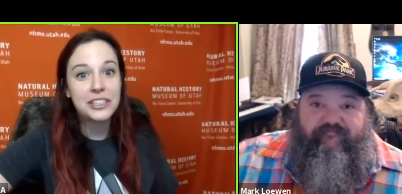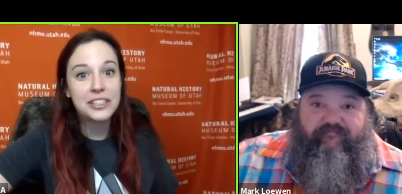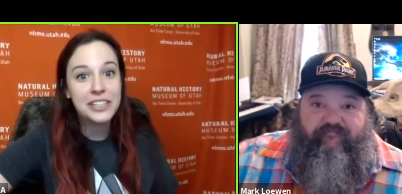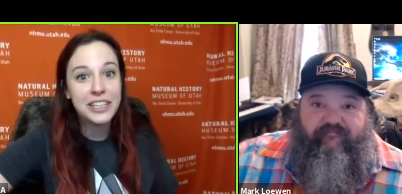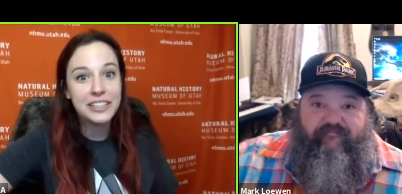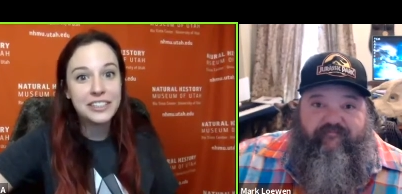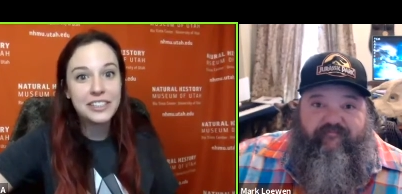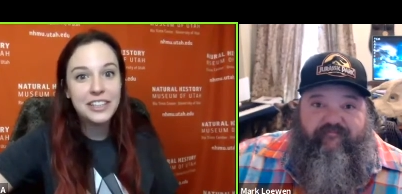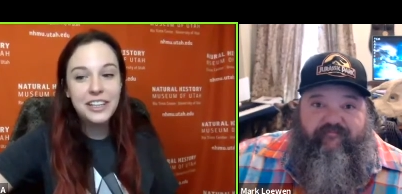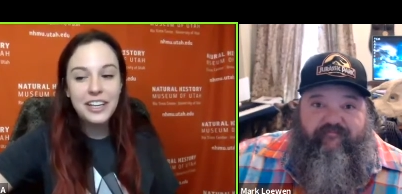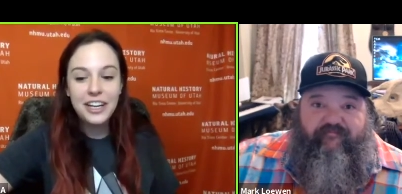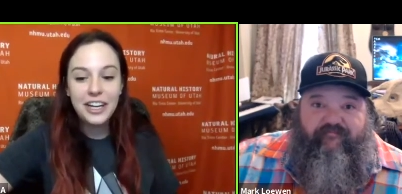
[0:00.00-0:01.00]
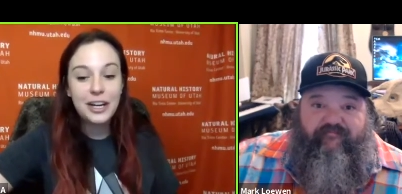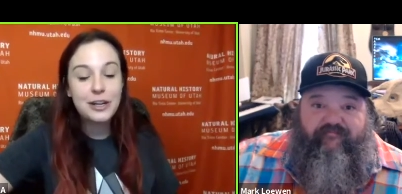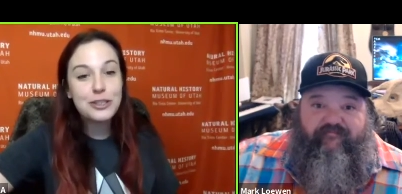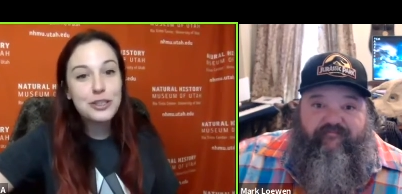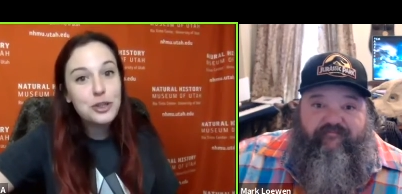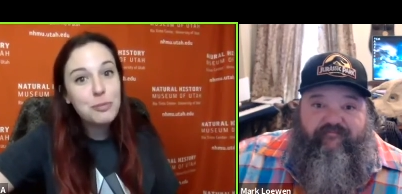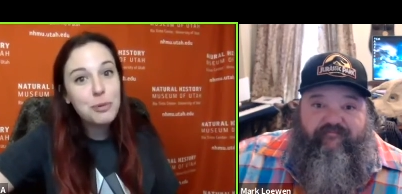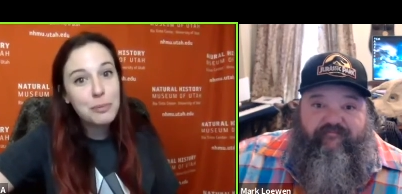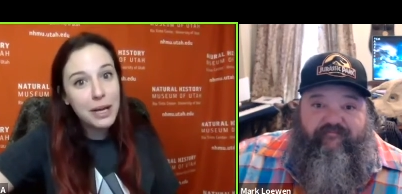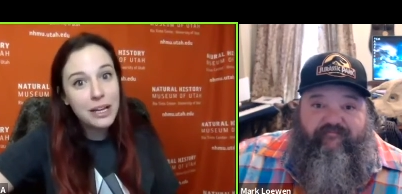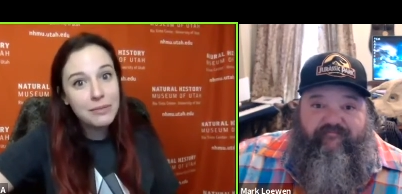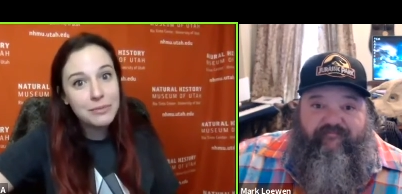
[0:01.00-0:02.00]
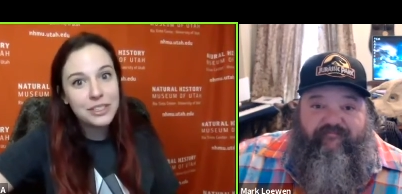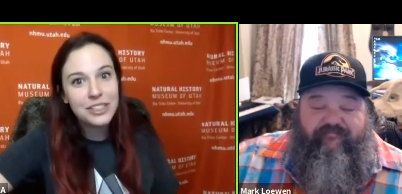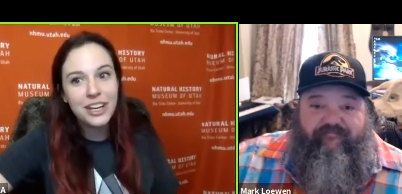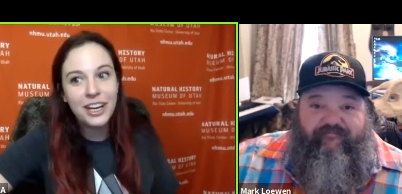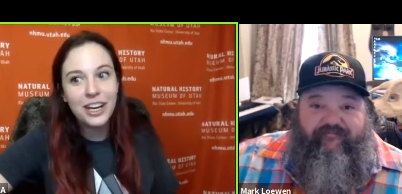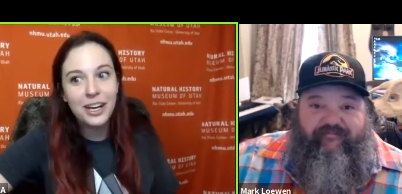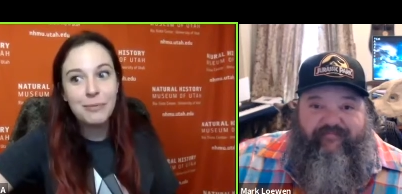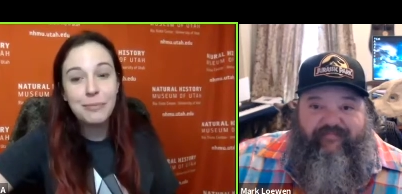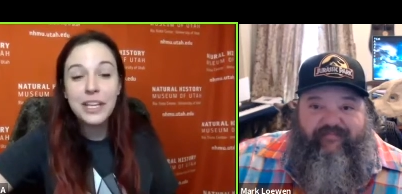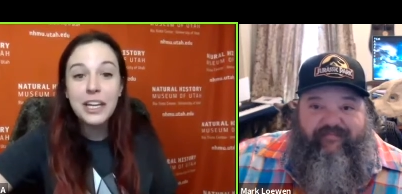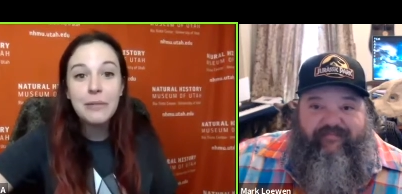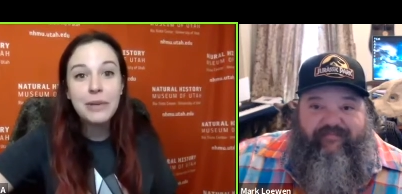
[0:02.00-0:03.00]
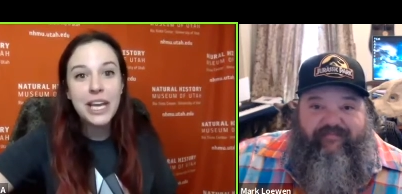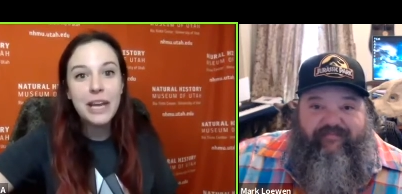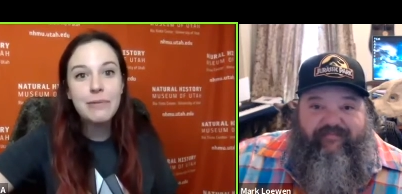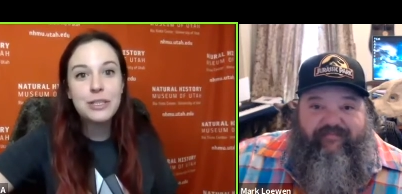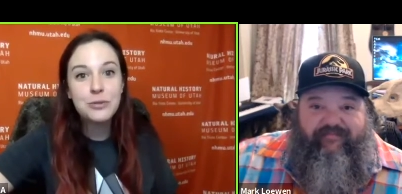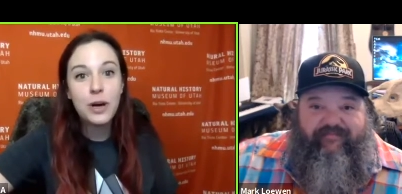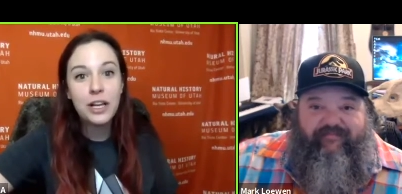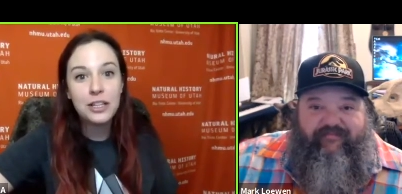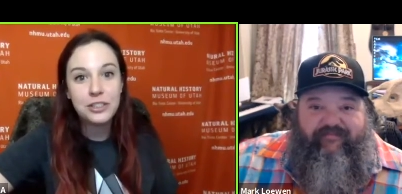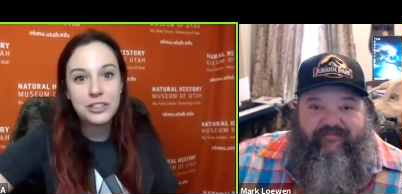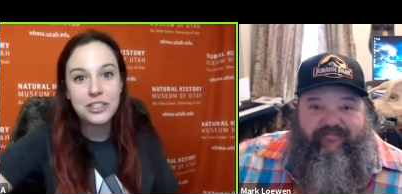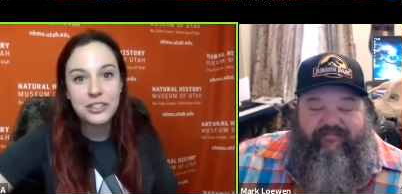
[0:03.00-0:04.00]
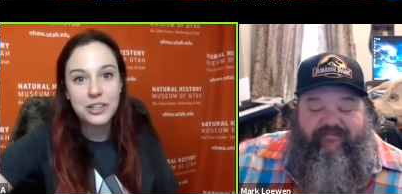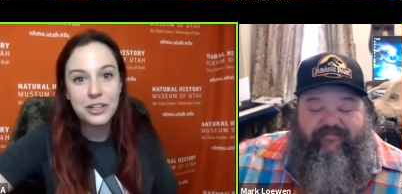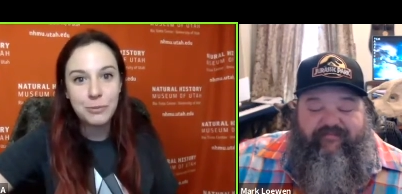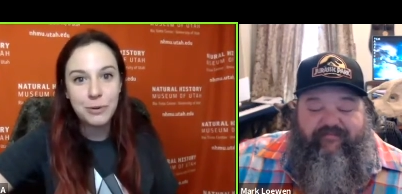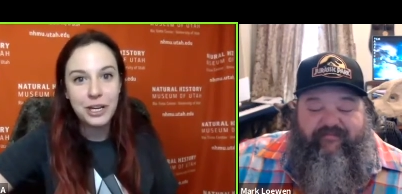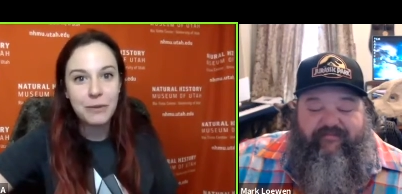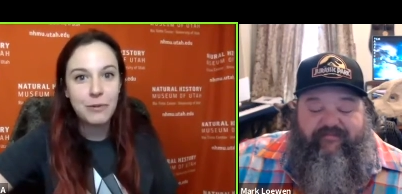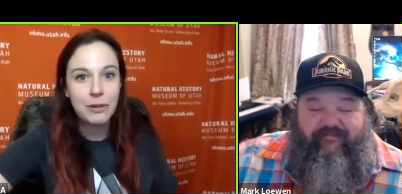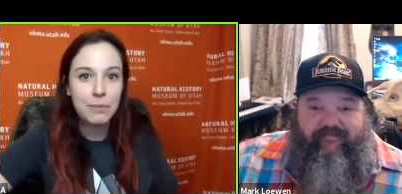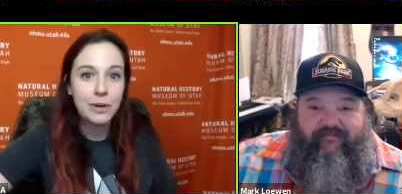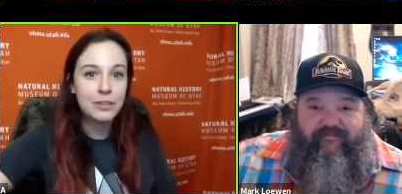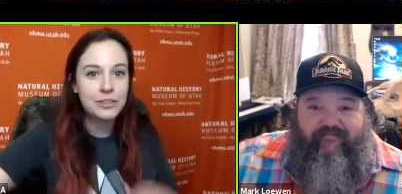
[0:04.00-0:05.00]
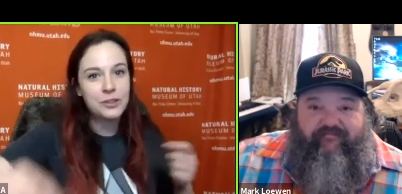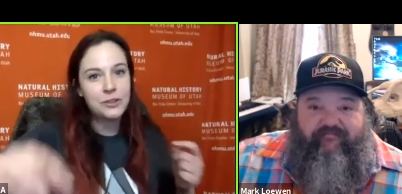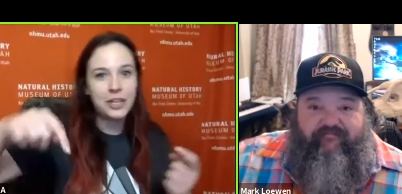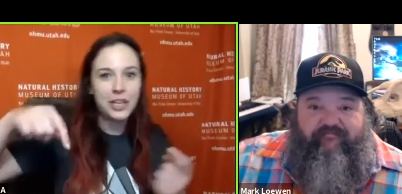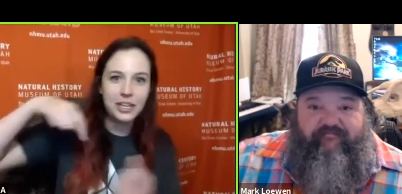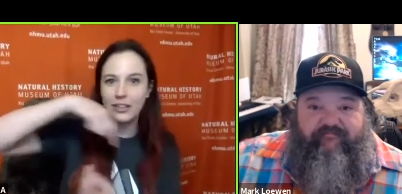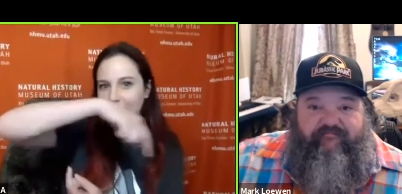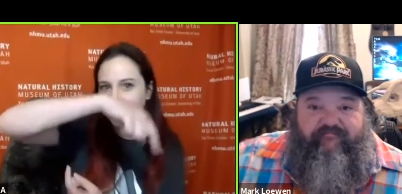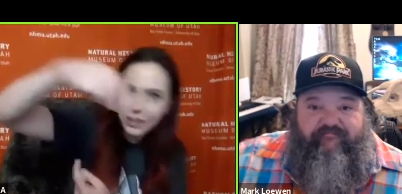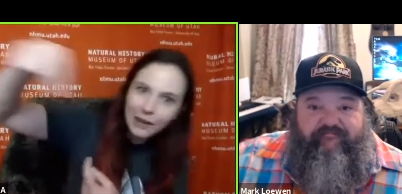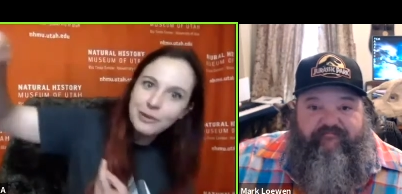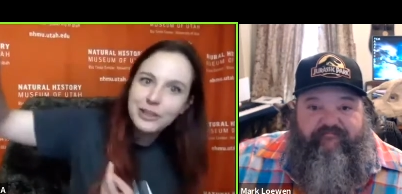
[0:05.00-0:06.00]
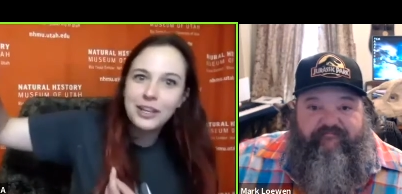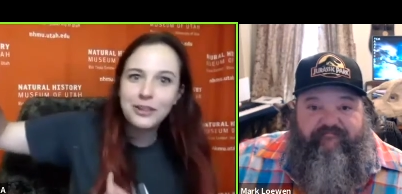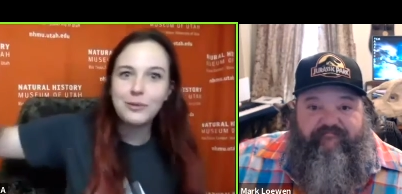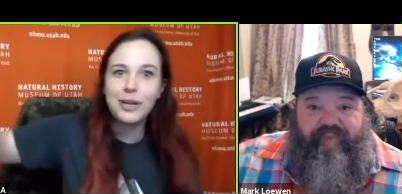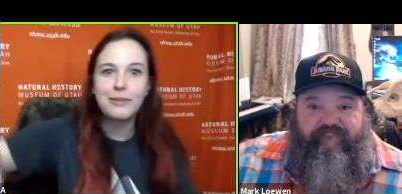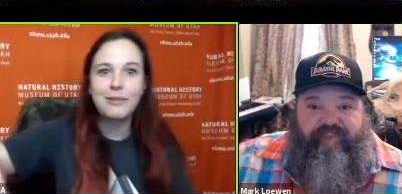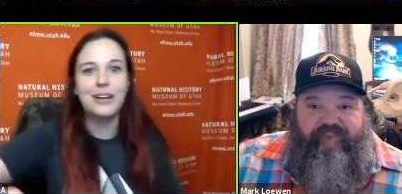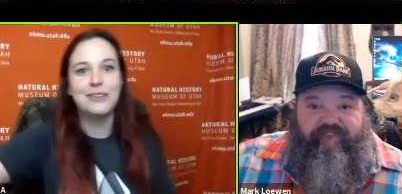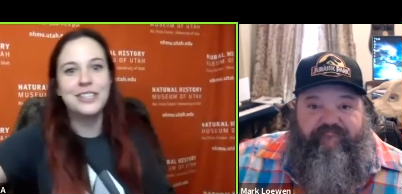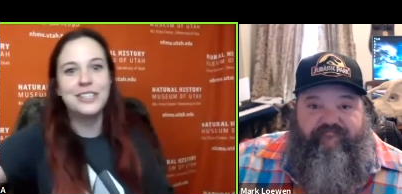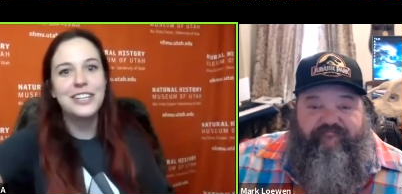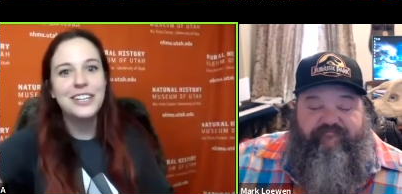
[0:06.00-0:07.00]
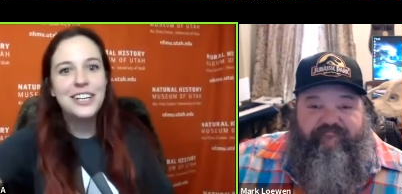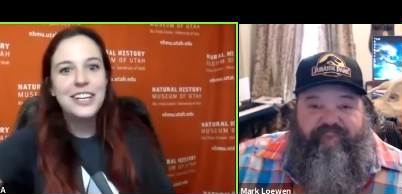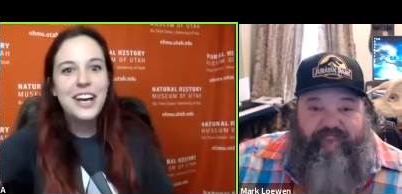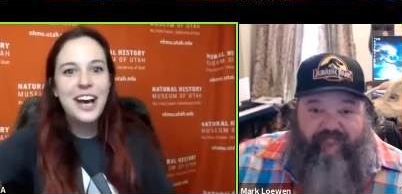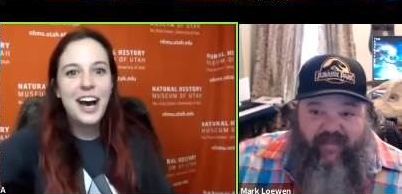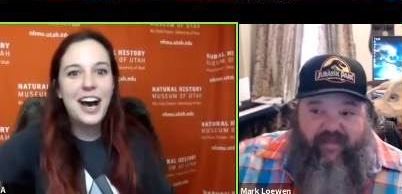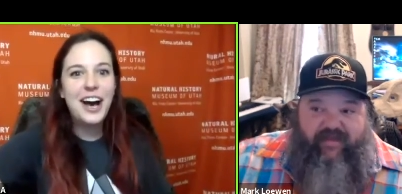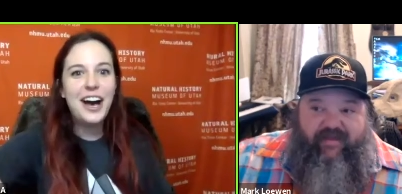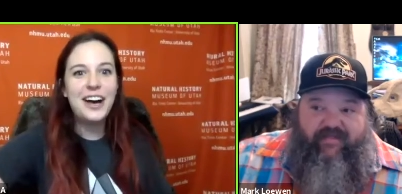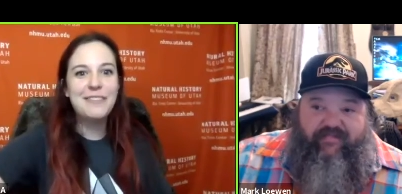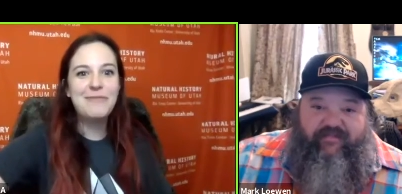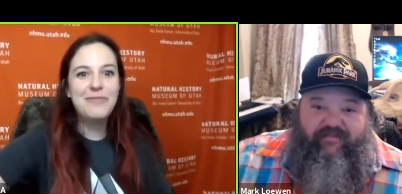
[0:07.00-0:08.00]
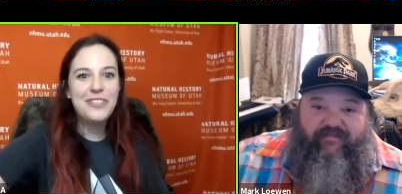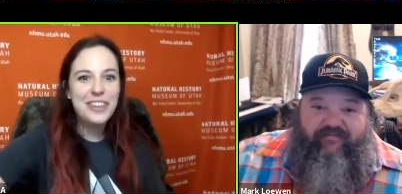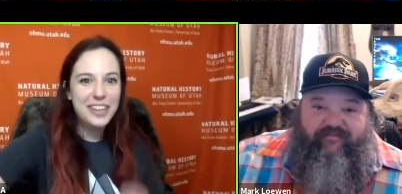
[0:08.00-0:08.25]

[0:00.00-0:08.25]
Speaker 1: extinct, I got super bummed. Um, but then I became a zoologist and started working with birds. So like I went the other way around. Um,